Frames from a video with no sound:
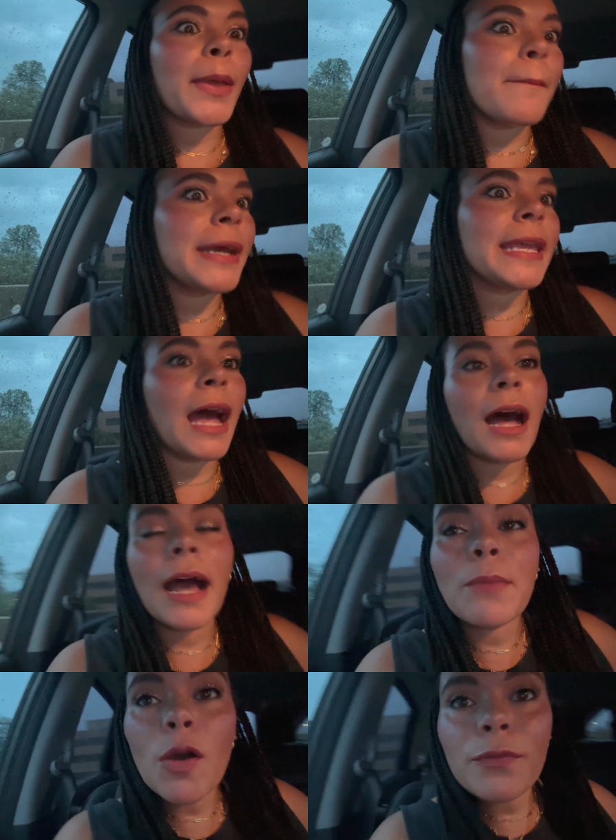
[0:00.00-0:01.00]
But yeah,
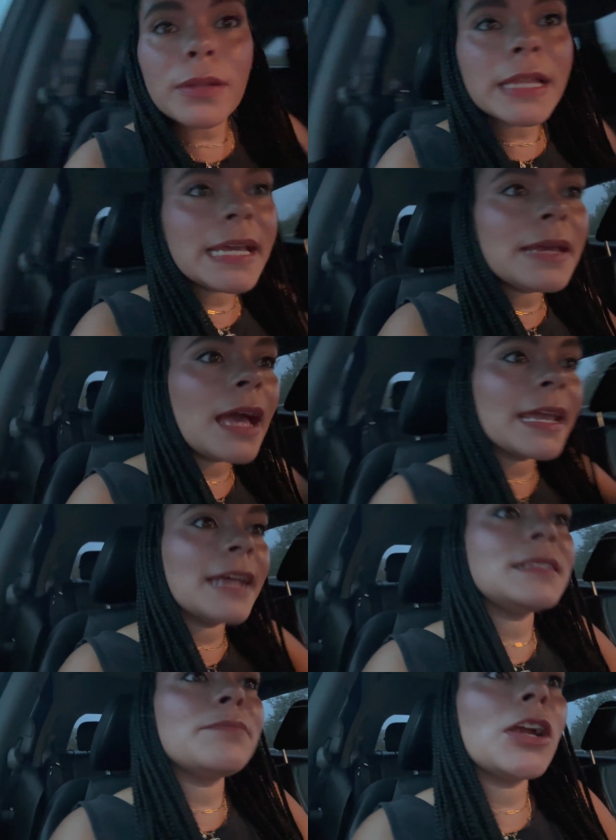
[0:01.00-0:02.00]
I'm hopefully I can
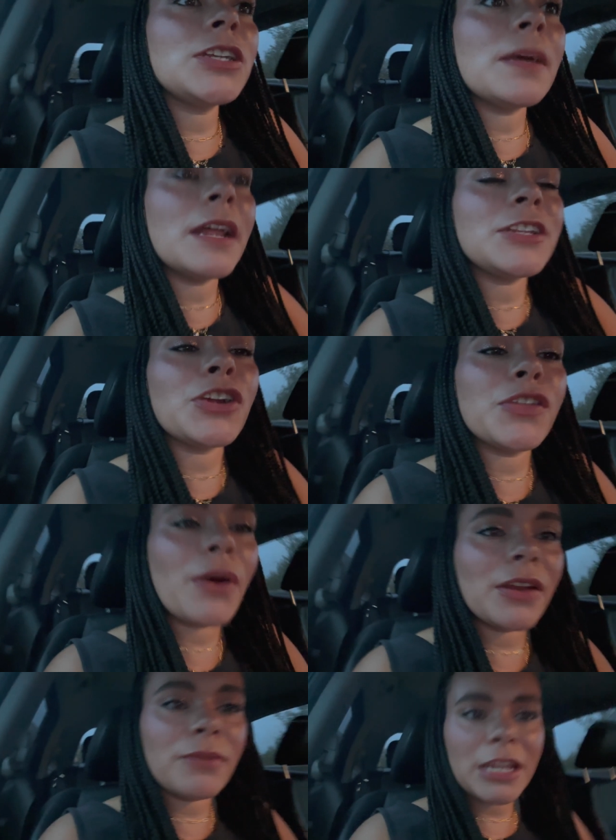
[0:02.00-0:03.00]
get some merch. I'm not sure though. I
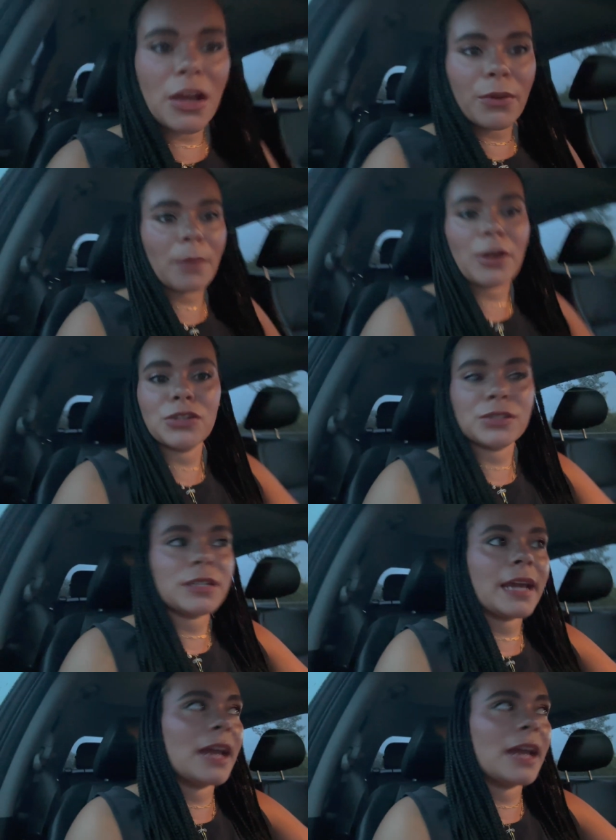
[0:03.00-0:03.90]
don't really know what her merch looks like.